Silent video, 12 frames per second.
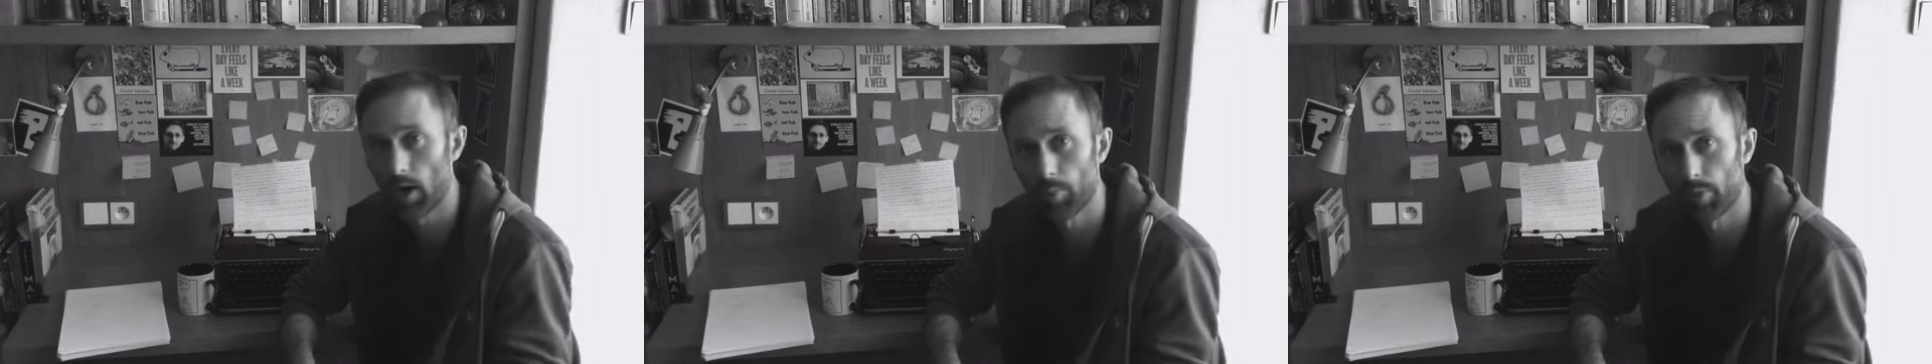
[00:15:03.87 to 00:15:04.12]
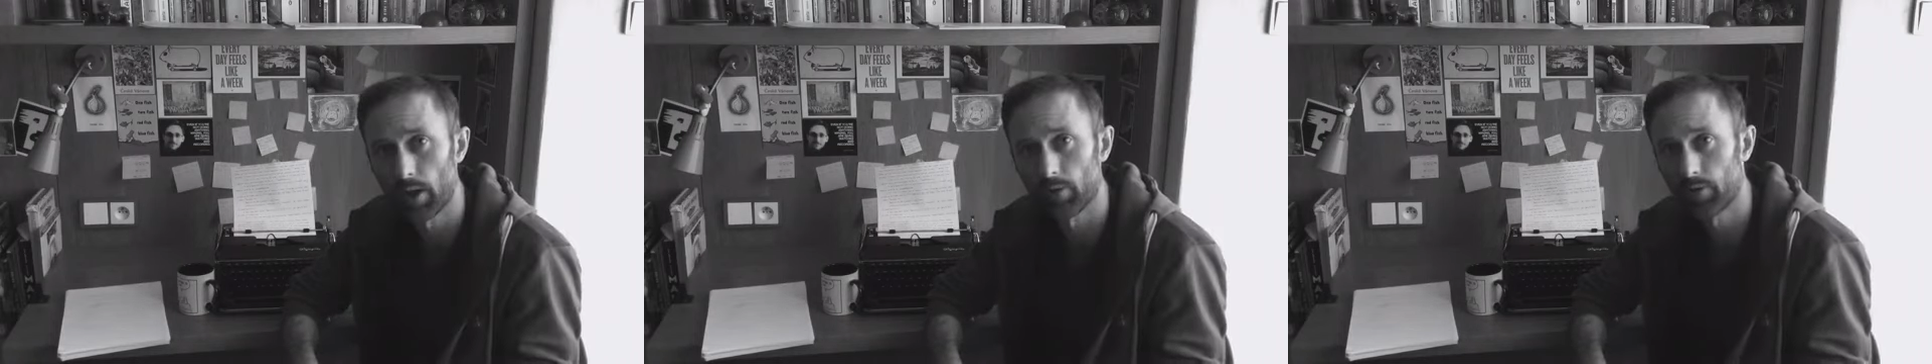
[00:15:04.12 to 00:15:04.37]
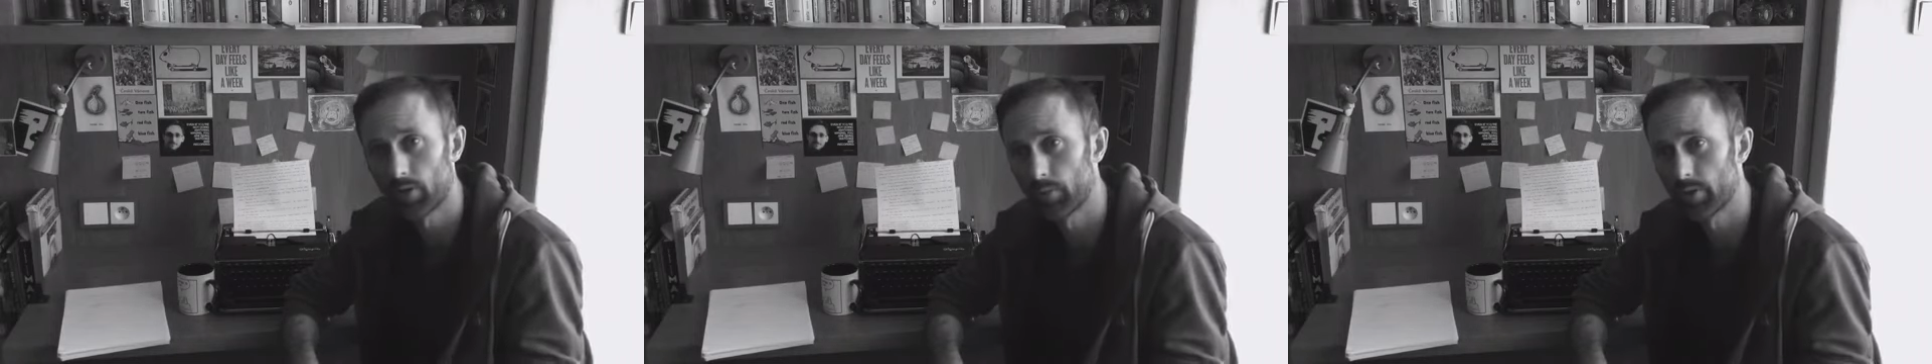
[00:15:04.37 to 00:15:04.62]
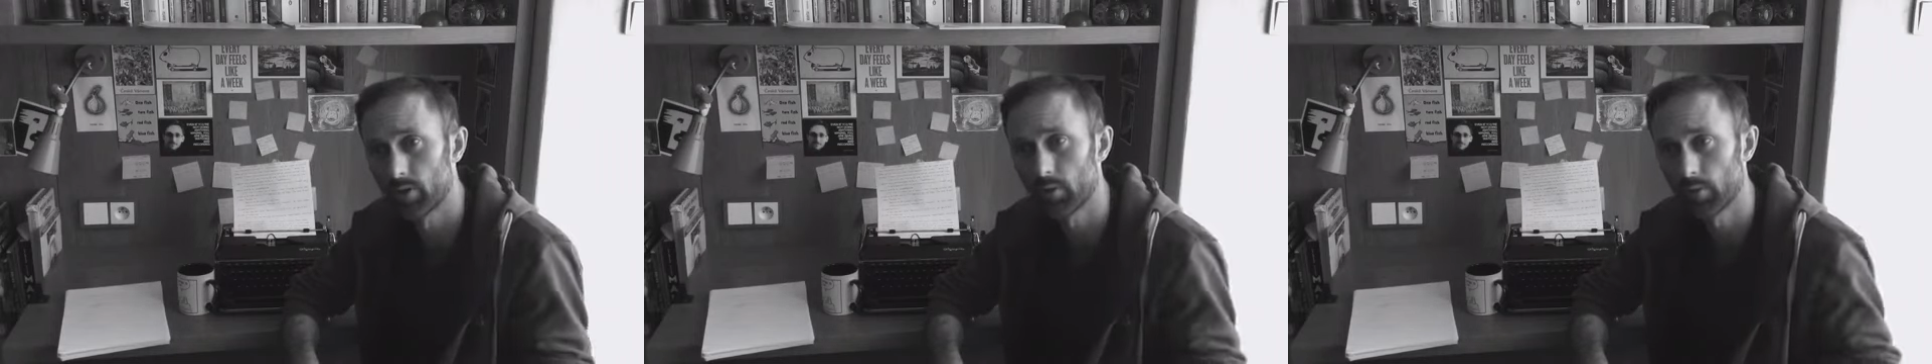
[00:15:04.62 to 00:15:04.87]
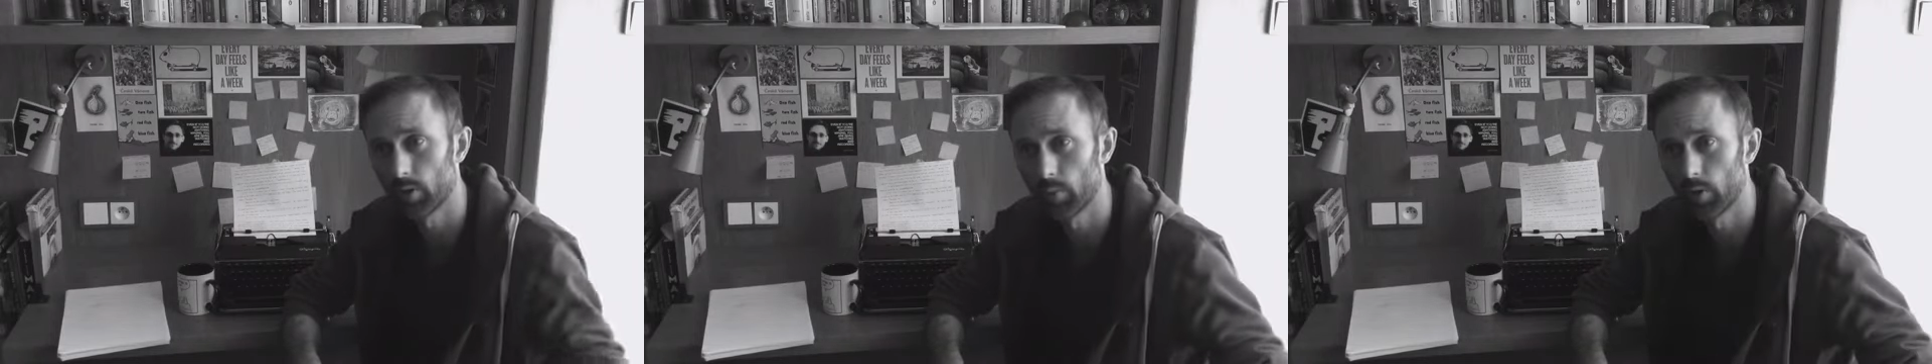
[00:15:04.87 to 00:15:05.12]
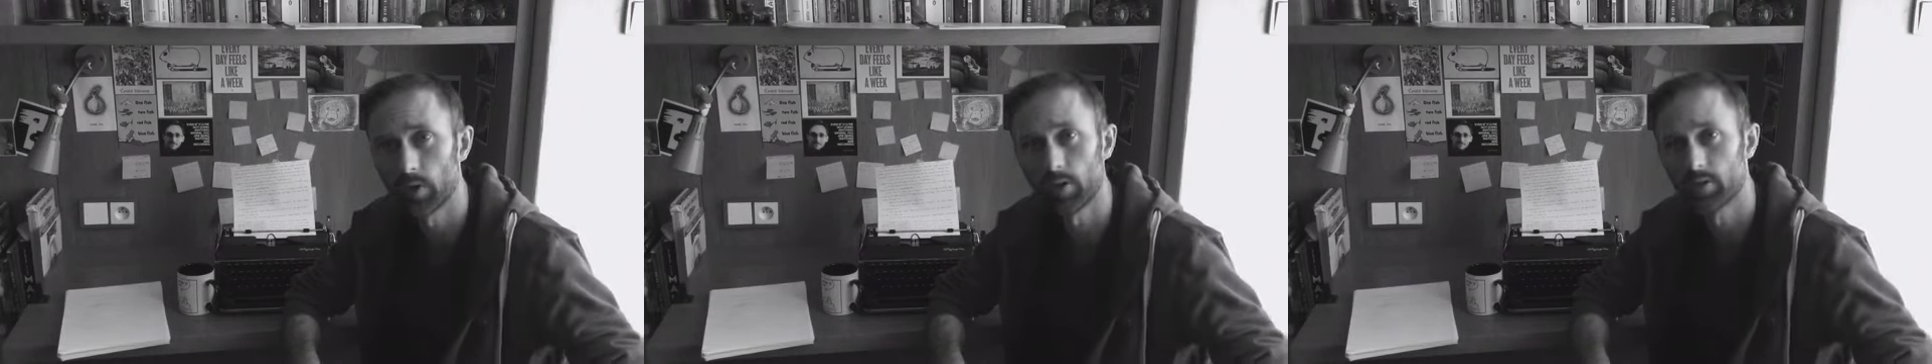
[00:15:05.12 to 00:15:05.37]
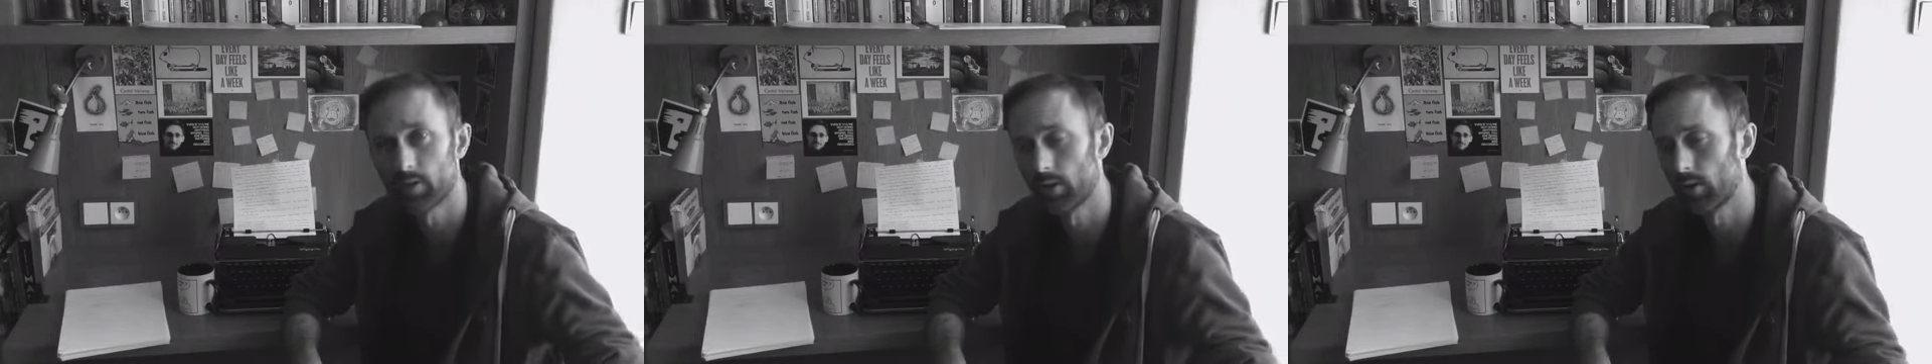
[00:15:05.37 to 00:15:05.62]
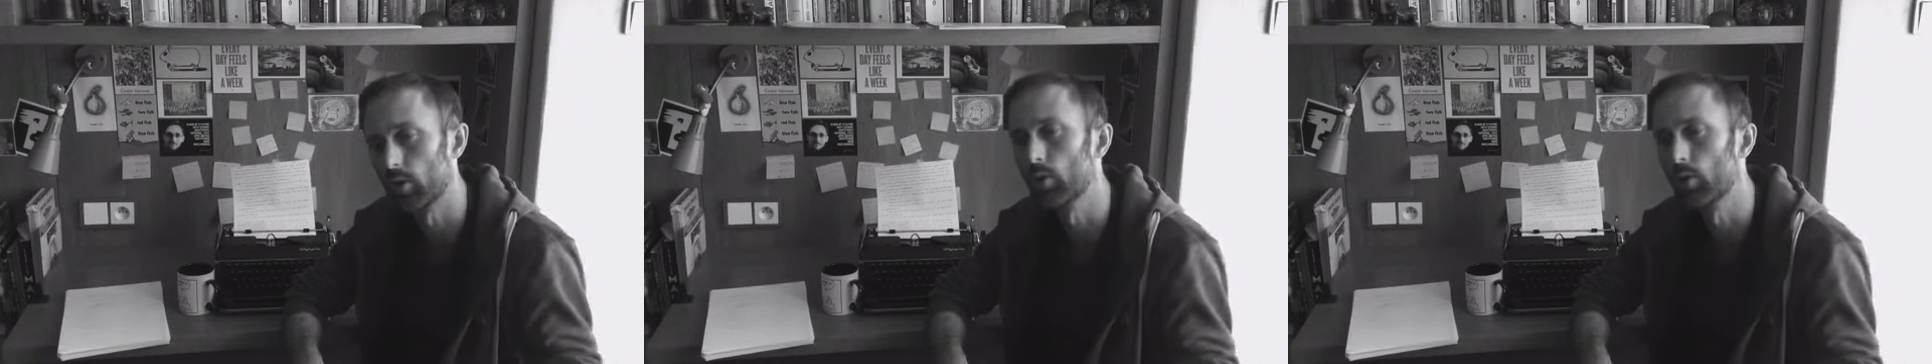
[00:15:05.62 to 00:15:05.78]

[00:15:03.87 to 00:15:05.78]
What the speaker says: how to pronounce the original Greek word, it's